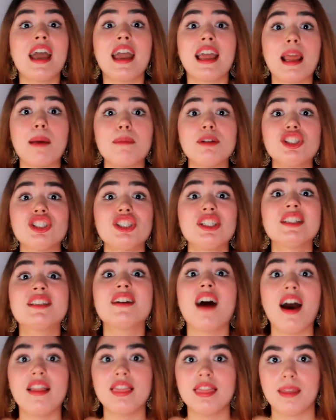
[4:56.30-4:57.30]
I mean, she
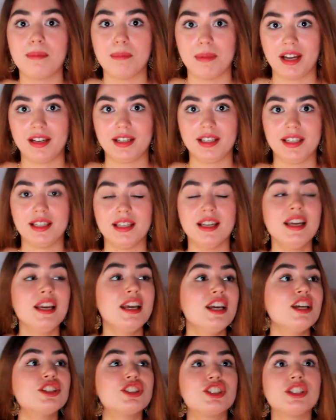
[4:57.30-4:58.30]
got the money,
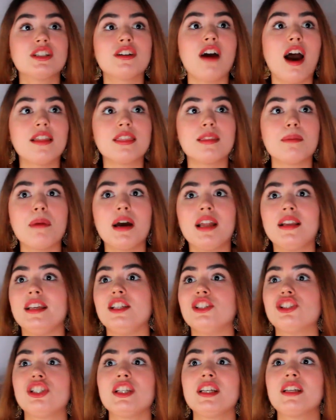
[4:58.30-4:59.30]
She got the
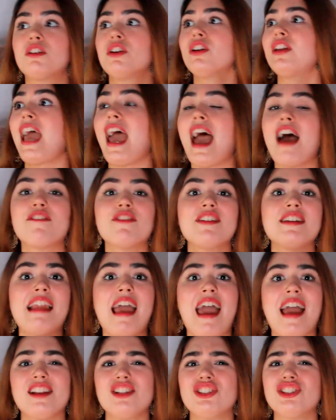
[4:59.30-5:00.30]
money, she could have a
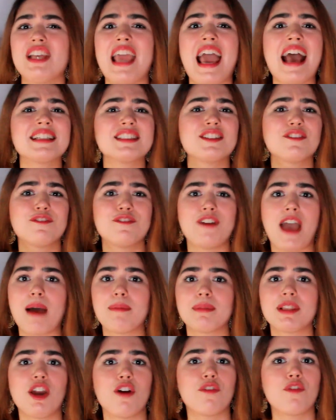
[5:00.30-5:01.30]
nanny, she has a
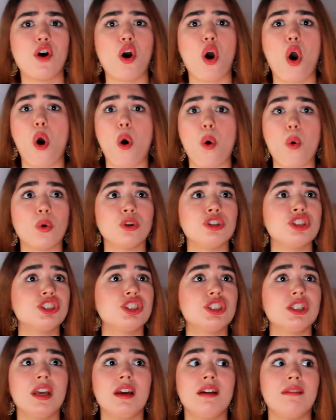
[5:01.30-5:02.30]
family of her own.
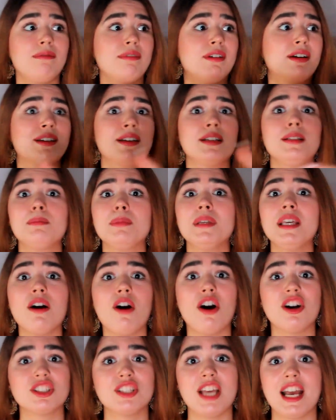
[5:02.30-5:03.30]
Ranveer
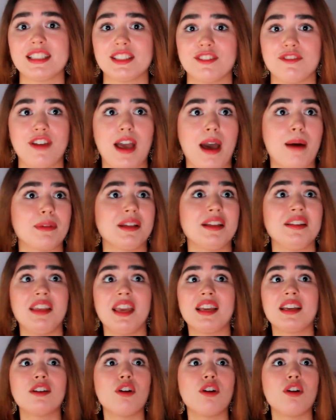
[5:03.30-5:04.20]
also has a family, they